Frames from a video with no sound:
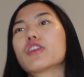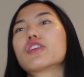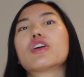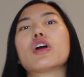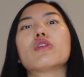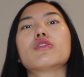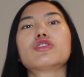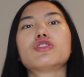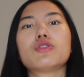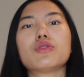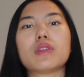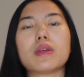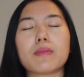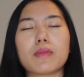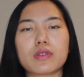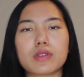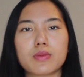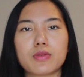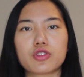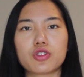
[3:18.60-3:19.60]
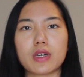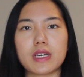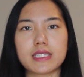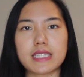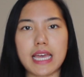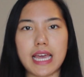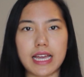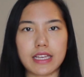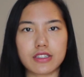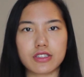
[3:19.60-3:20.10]
go to the multiple
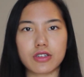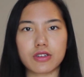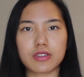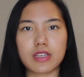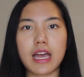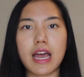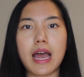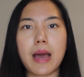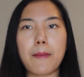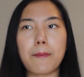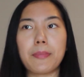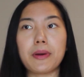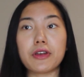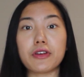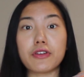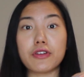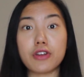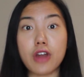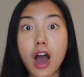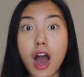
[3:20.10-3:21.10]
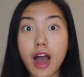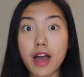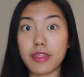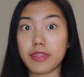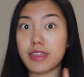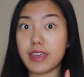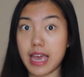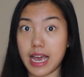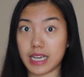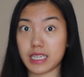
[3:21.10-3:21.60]
choice answers, but
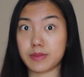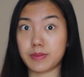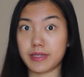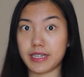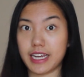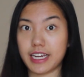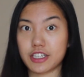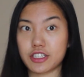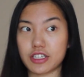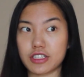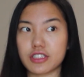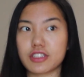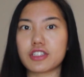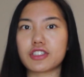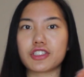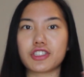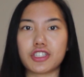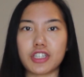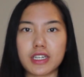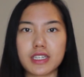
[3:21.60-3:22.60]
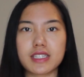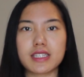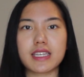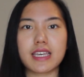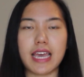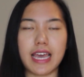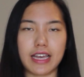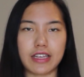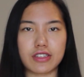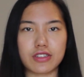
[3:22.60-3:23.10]
not the explanations, just
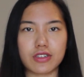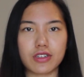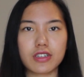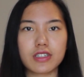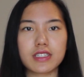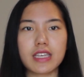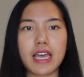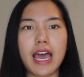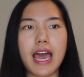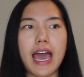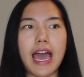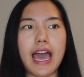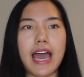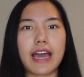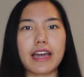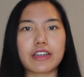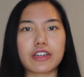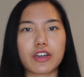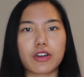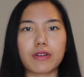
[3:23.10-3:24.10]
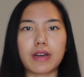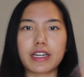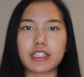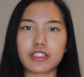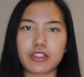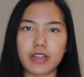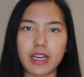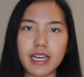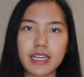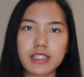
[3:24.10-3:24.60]
the answers, and
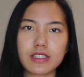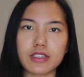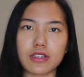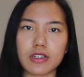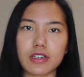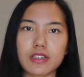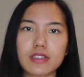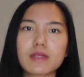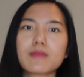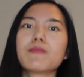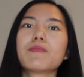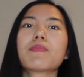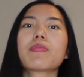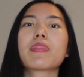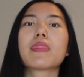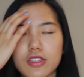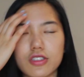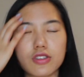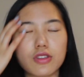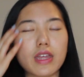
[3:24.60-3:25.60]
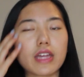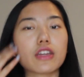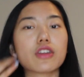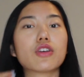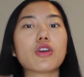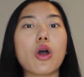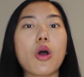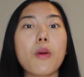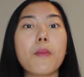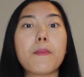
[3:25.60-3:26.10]
correct your answers. So then
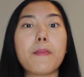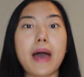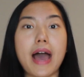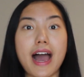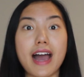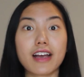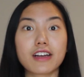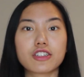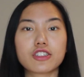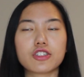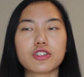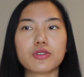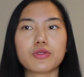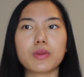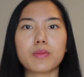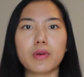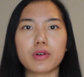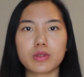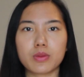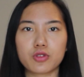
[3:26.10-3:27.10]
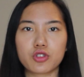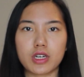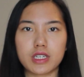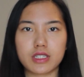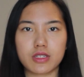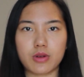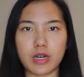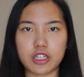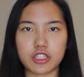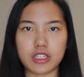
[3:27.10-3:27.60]
go back to the multiple
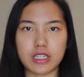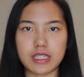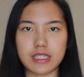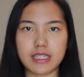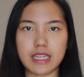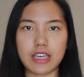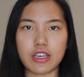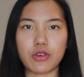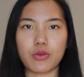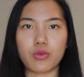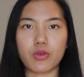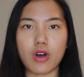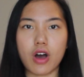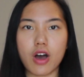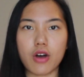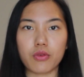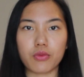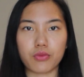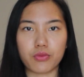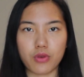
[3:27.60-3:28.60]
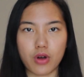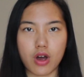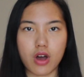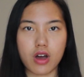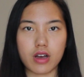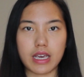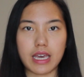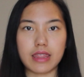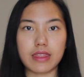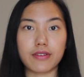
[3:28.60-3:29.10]
choice questions that you got
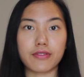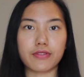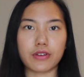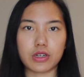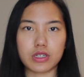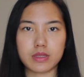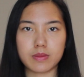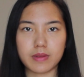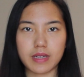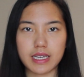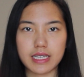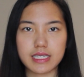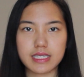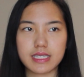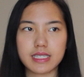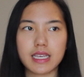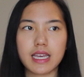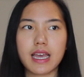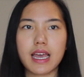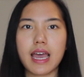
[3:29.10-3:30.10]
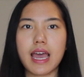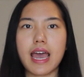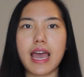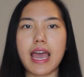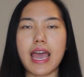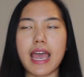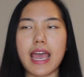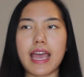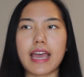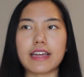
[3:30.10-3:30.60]
wrong in the first place
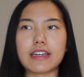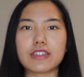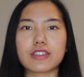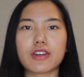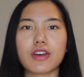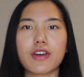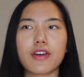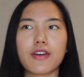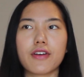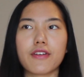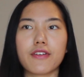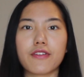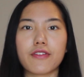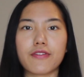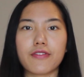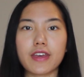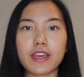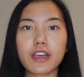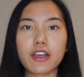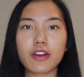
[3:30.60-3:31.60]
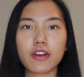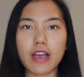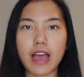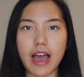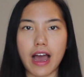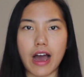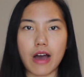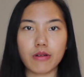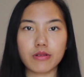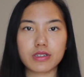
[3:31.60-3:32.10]
and figure
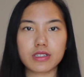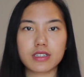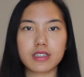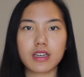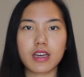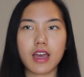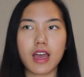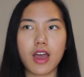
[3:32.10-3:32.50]
out